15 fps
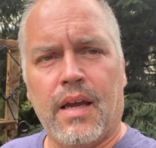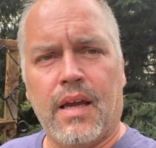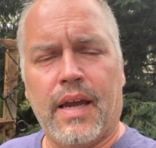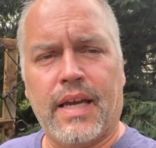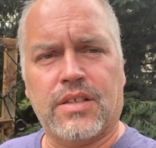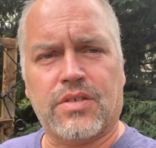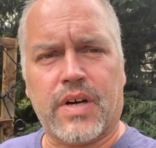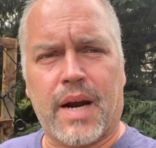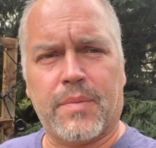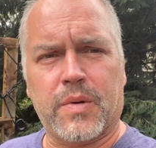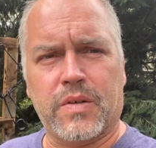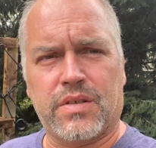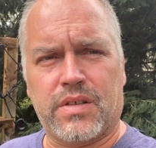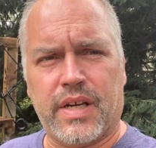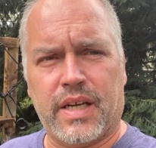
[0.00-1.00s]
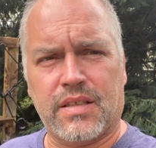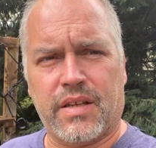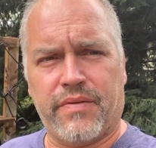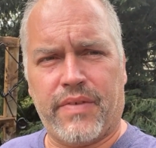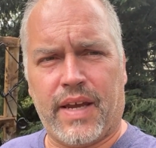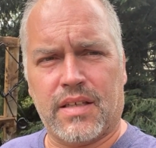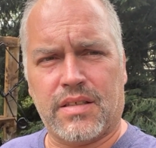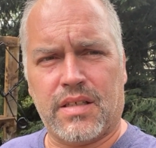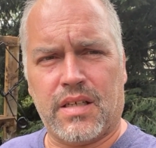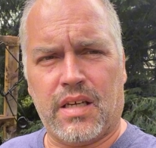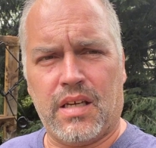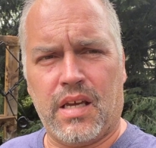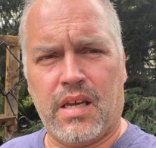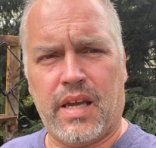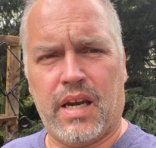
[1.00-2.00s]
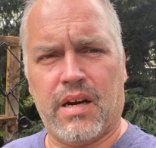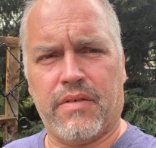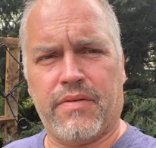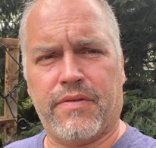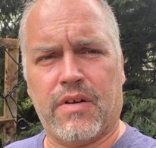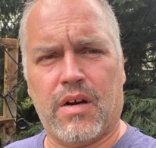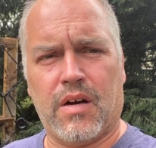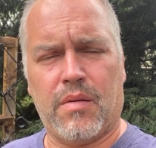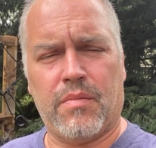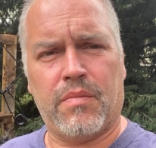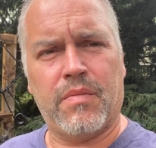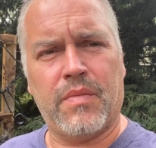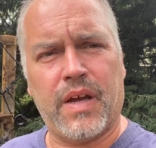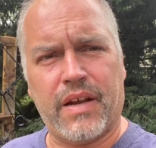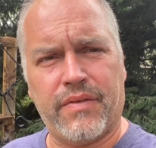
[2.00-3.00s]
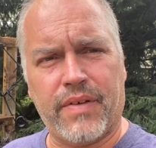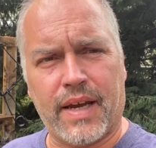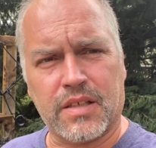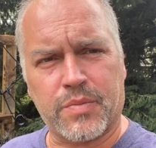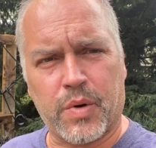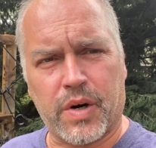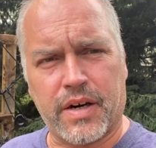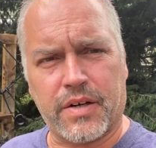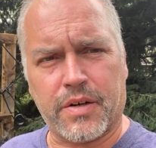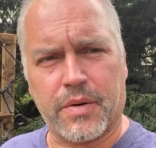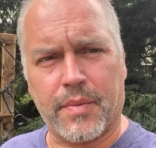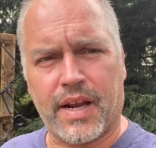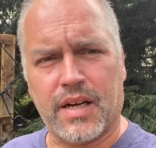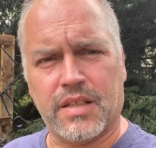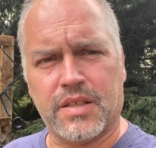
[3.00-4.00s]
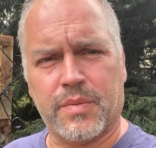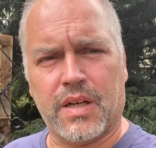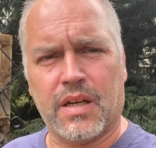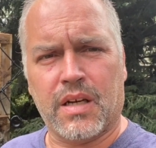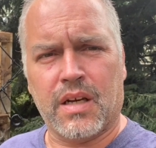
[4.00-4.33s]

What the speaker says: Hey trappers, Jason Vance here from Advanced Predator Management.